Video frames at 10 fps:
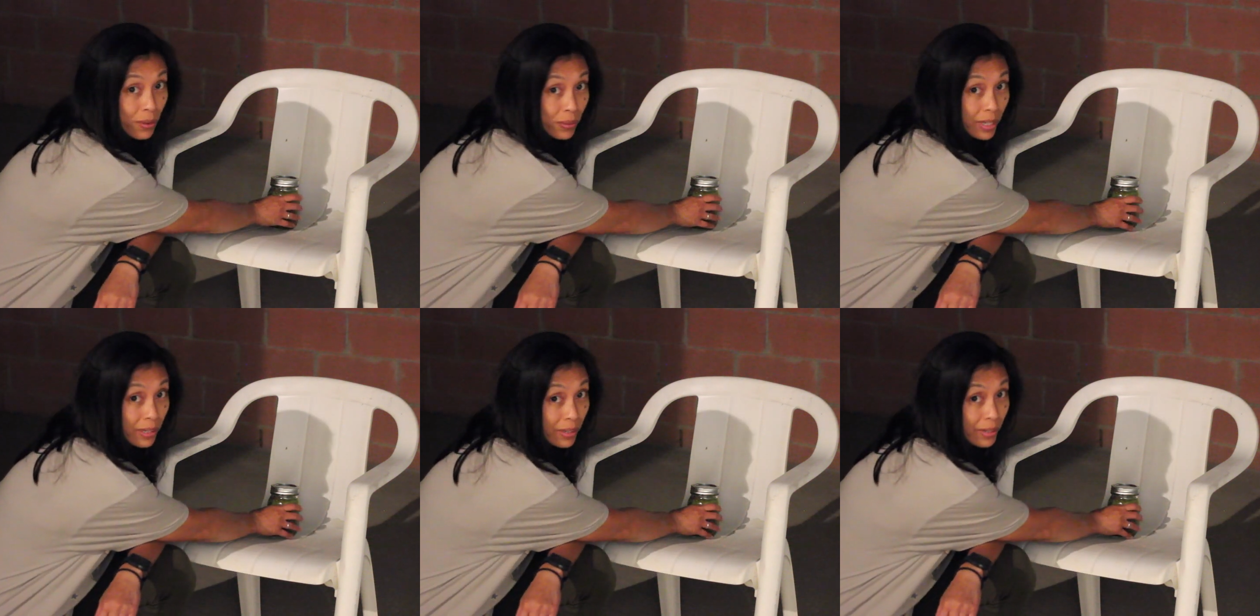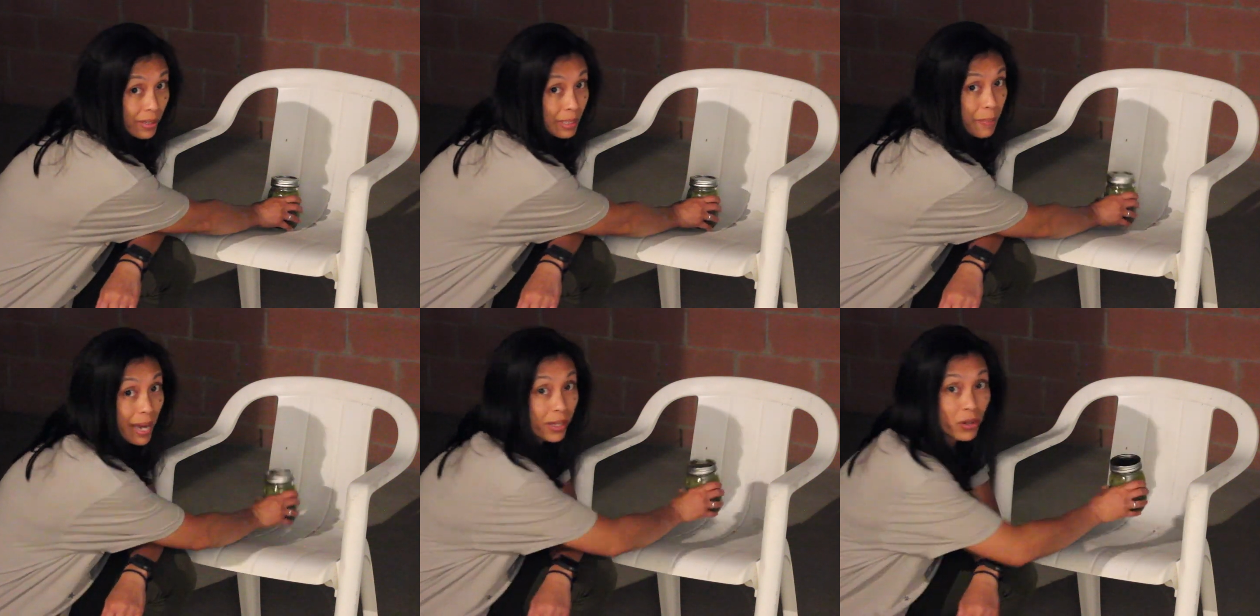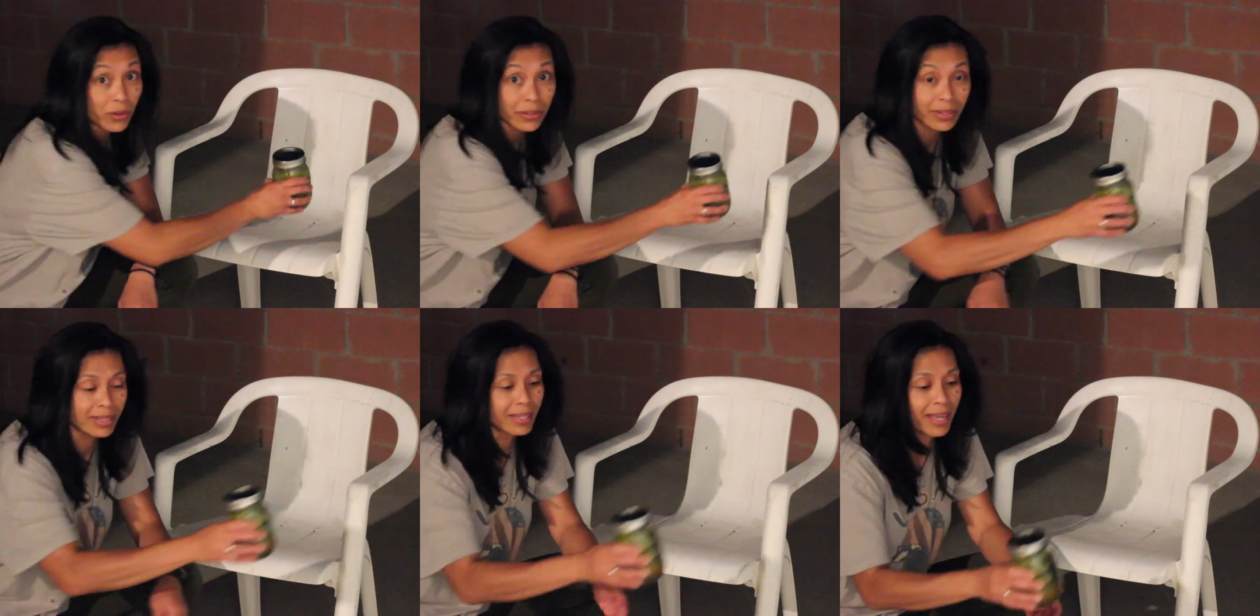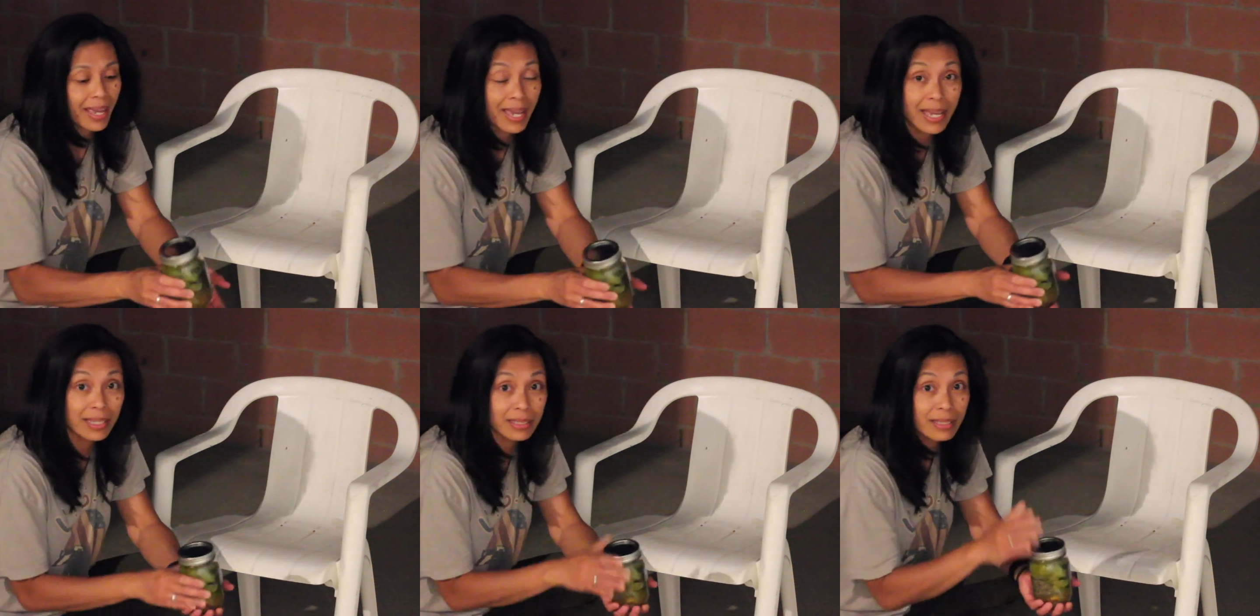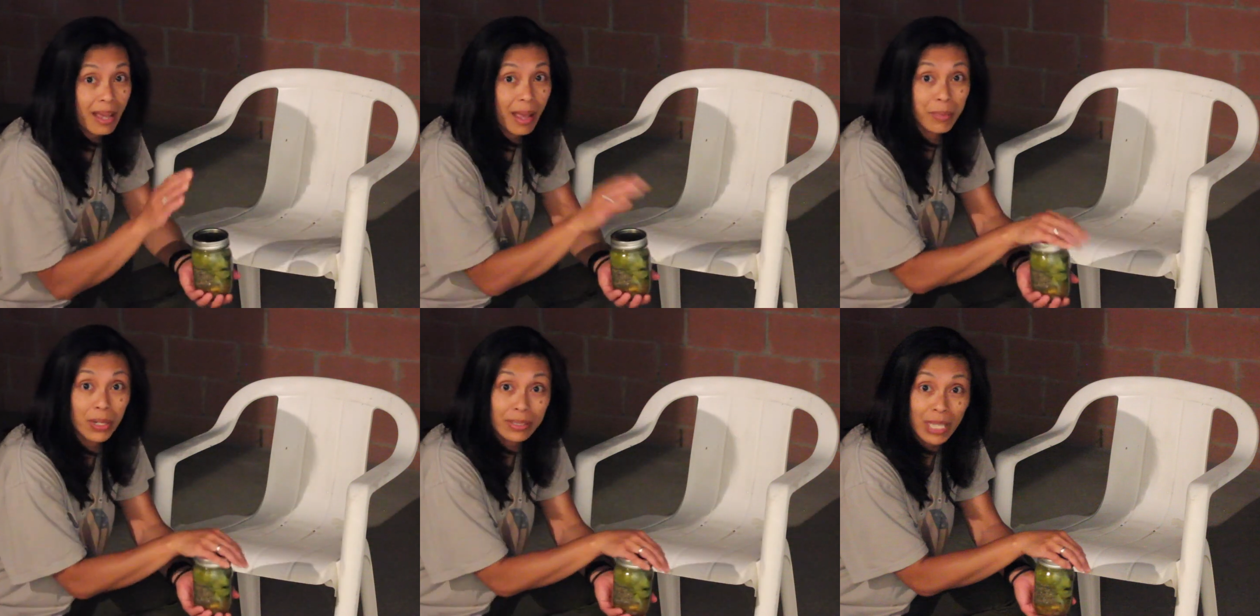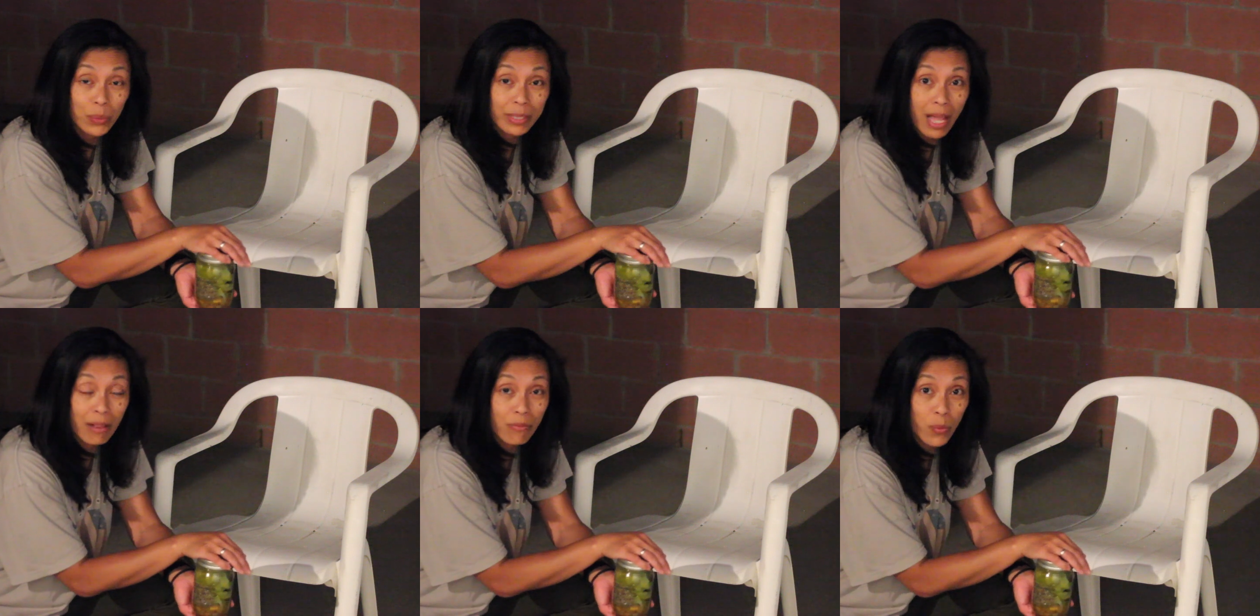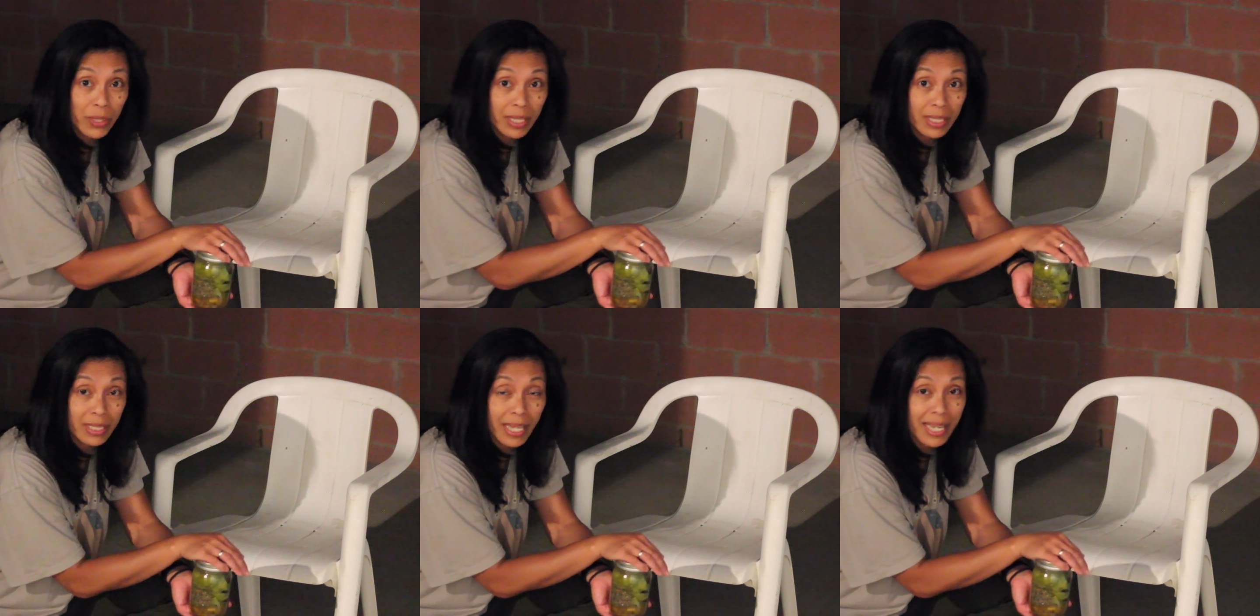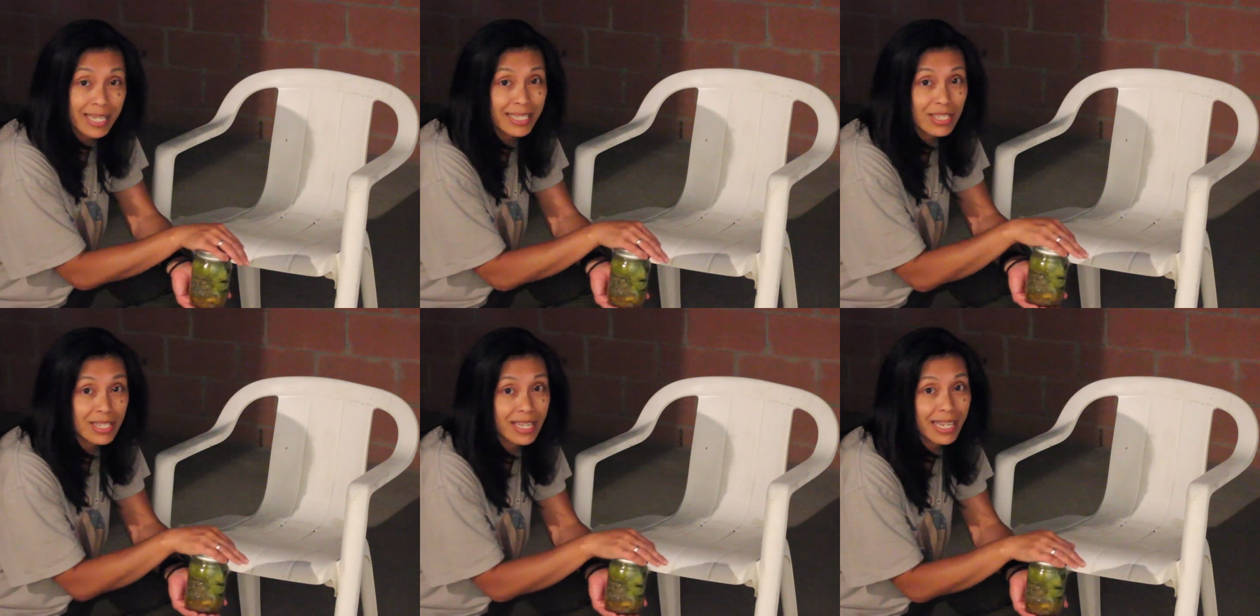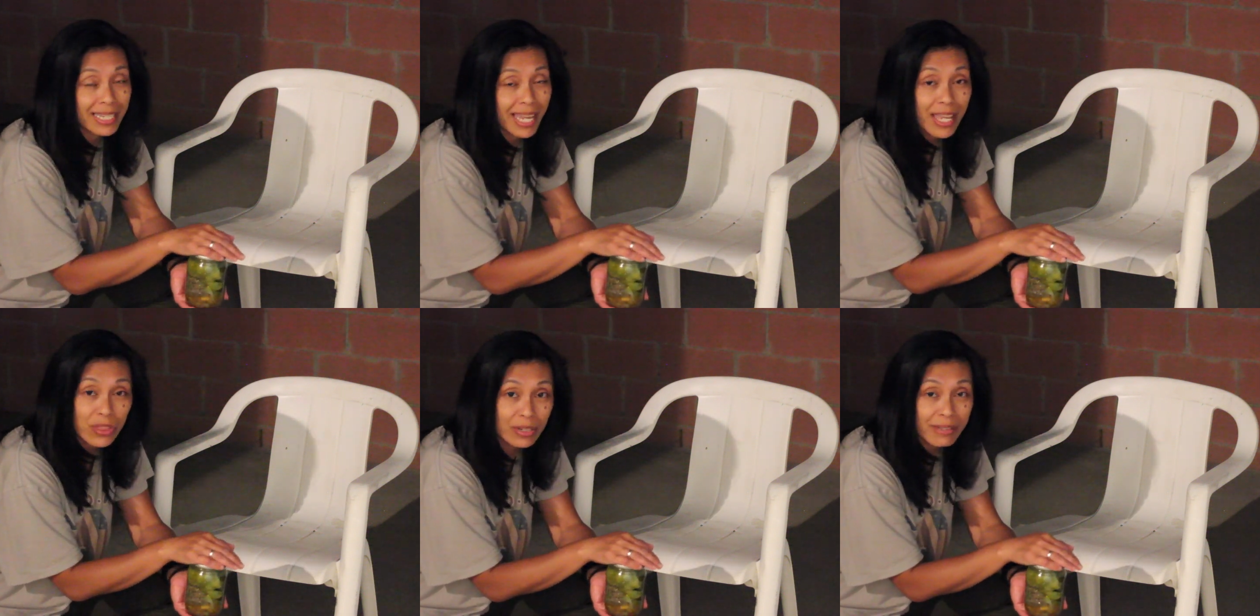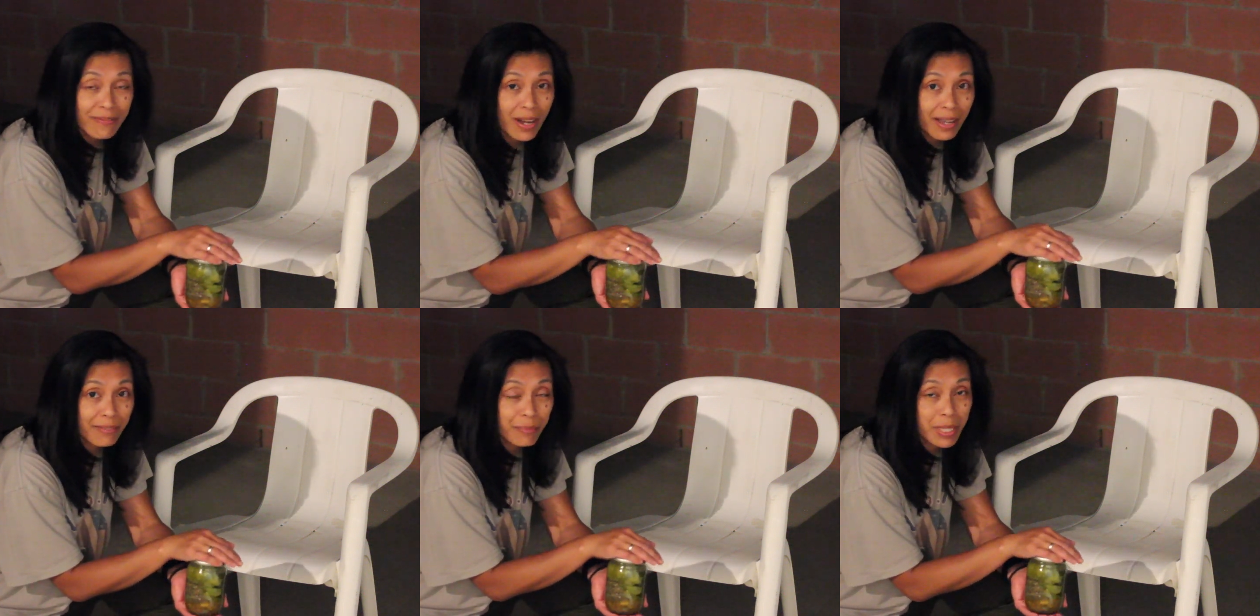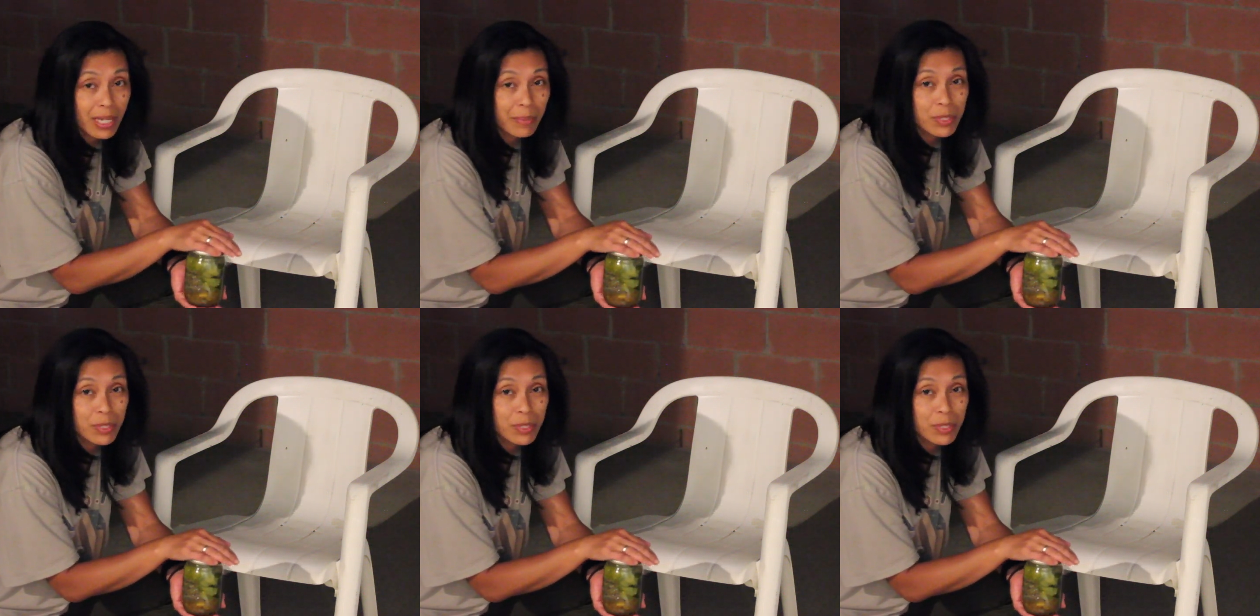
out here in the backyard. And I'm here in Lakewood, California, and tonight 8:35 p.m.